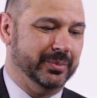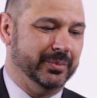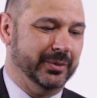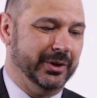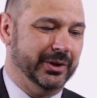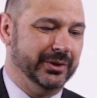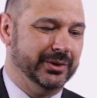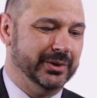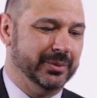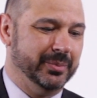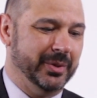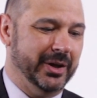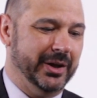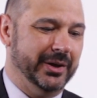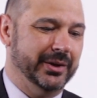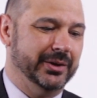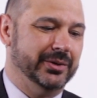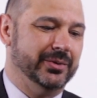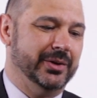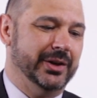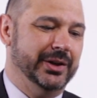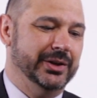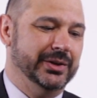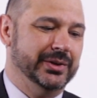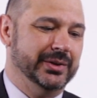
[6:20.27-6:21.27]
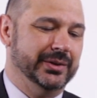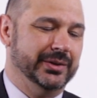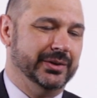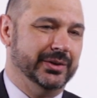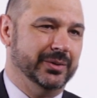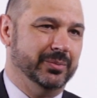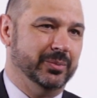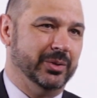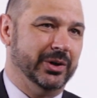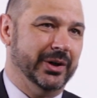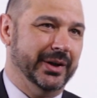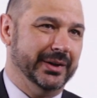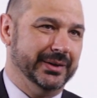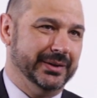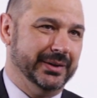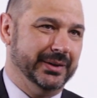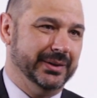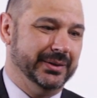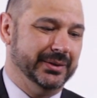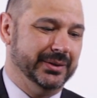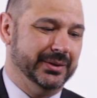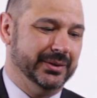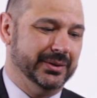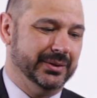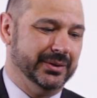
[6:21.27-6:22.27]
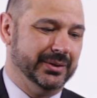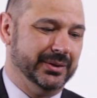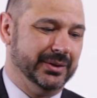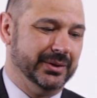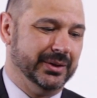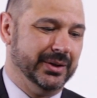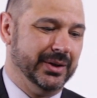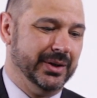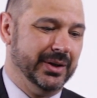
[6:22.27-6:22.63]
interpenetrations and processes.